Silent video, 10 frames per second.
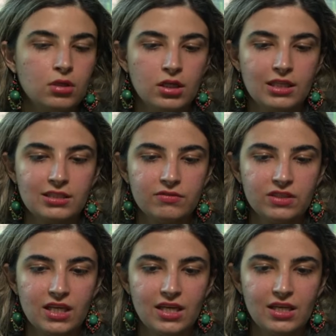Because if
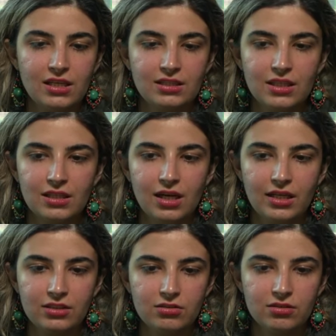take, then
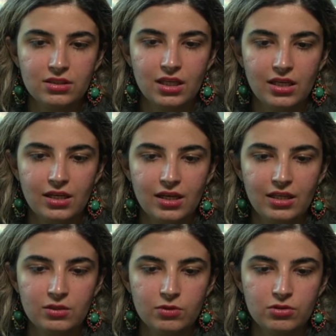knight could take and
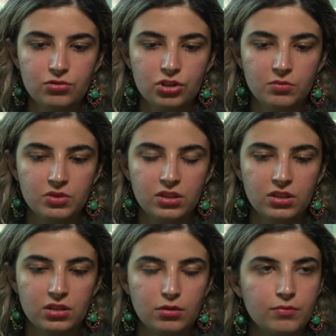knight wants to jump
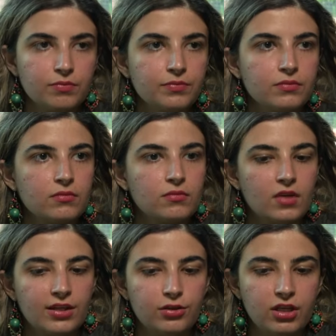here.
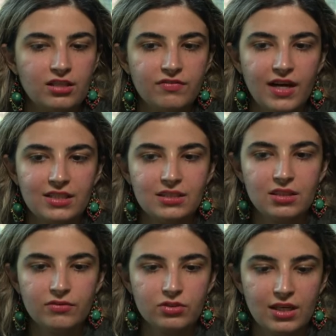And you're not fast
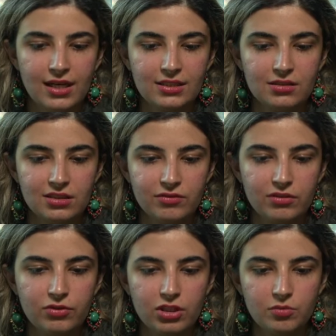enough to castle. Even
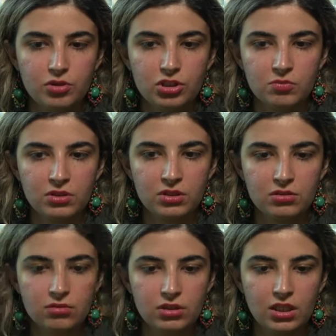if you get bishop
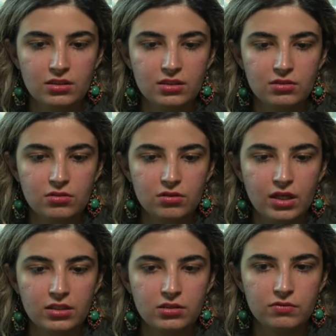d3, I'll still go
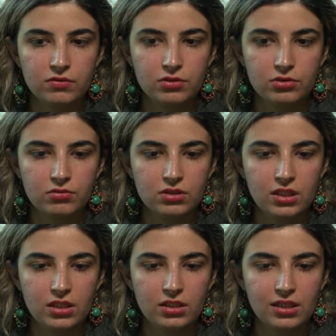knight d4. You
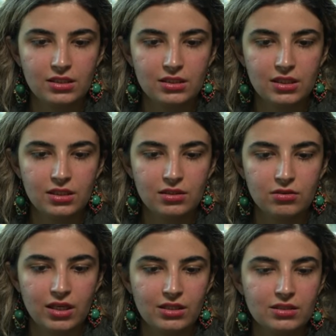take, I take, you
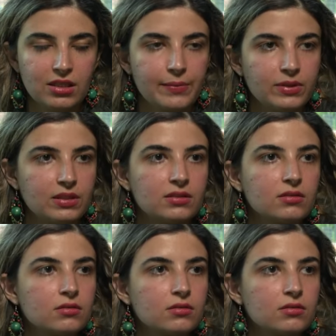can't stop this.